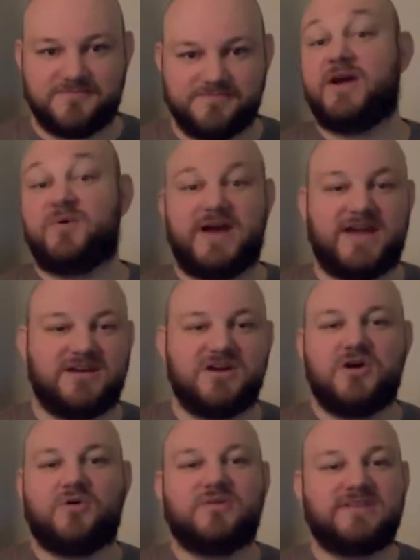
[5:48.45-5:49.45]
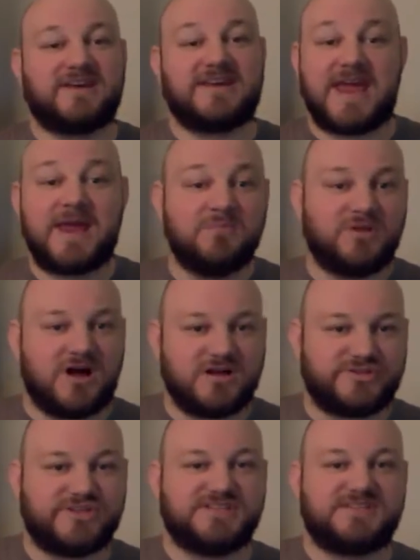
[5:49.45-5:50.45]
Anyway, when the game
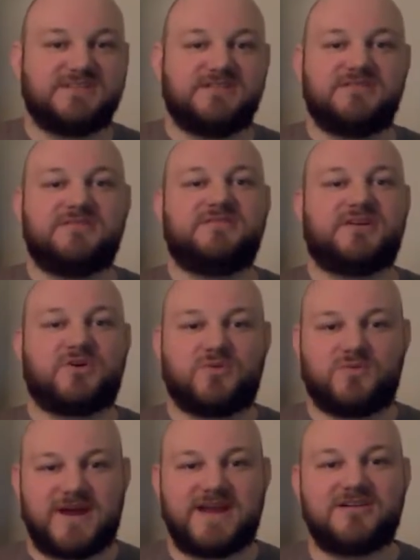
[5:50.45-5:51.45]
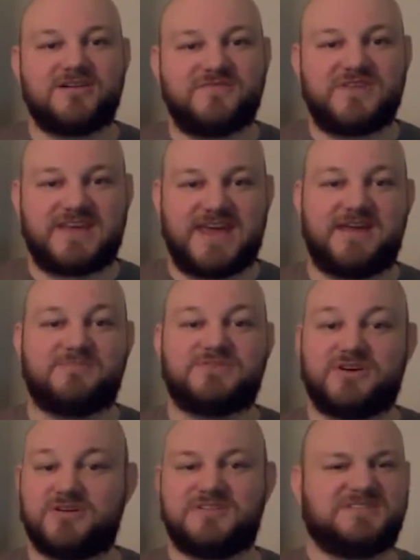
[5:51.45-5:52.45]
launches, the creator of the game
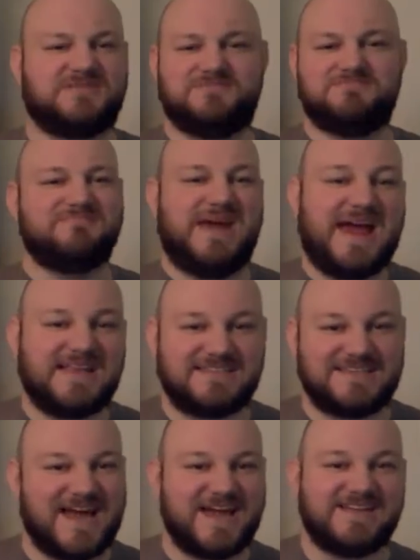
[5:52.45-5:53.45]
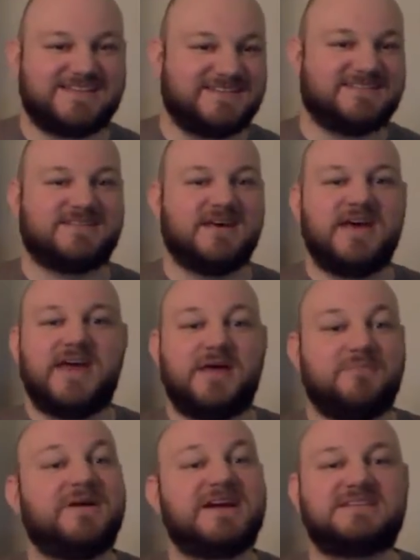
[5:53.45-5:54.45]
turns mad scientist
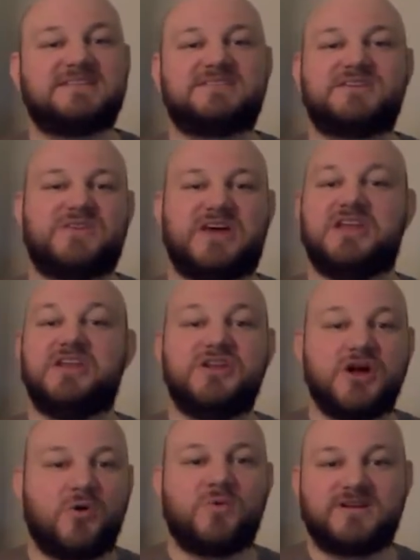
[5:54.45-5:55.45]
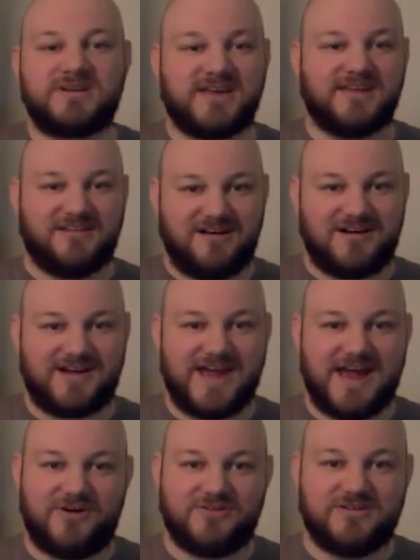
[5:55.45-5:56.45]
and makes it so that no one can log
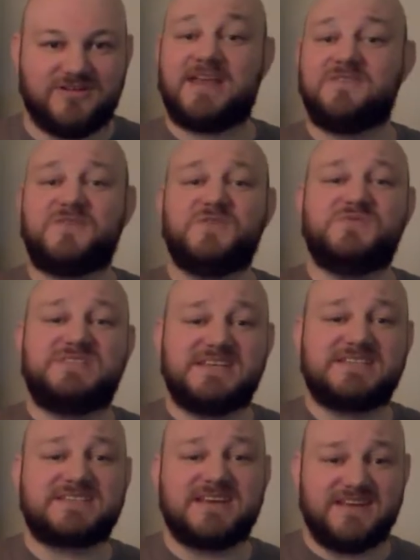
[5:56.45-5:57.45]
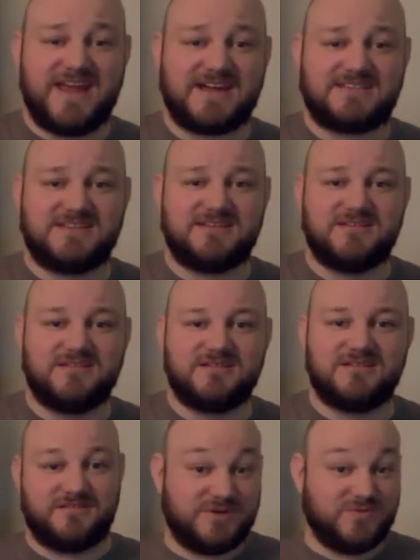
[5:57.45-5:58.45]
out. And if you disconnected,
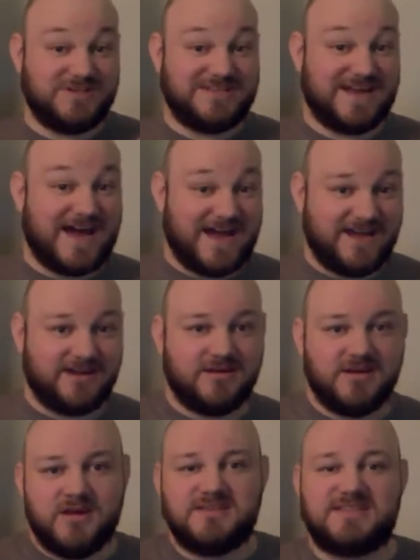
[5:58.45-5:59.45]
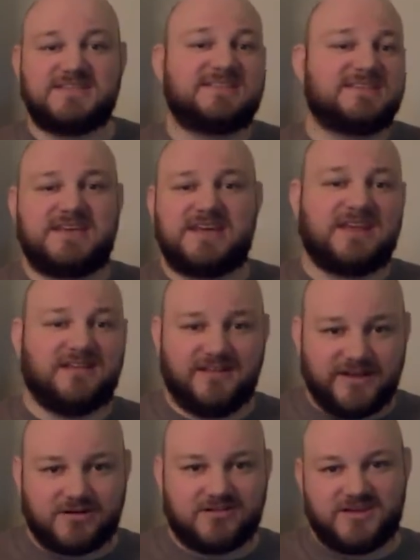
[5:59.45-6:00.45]
you would die, since he can
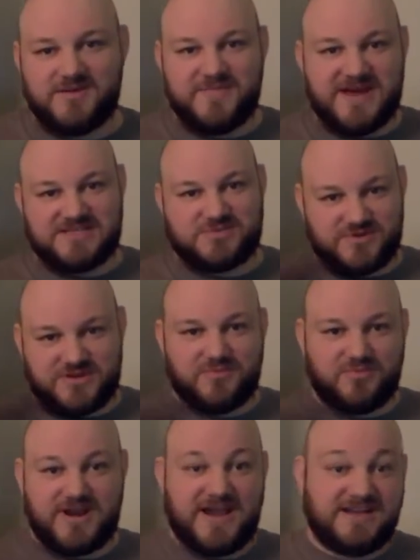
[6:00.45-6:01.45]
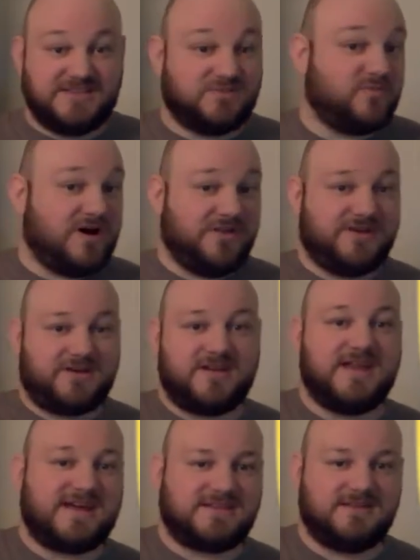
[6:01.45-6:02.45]
literally mess with your brains while they're
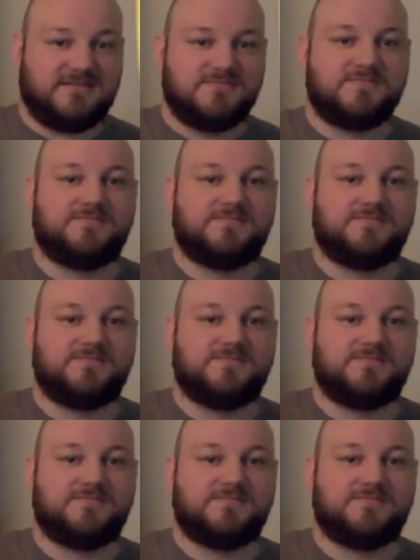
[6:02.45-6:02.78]
connected.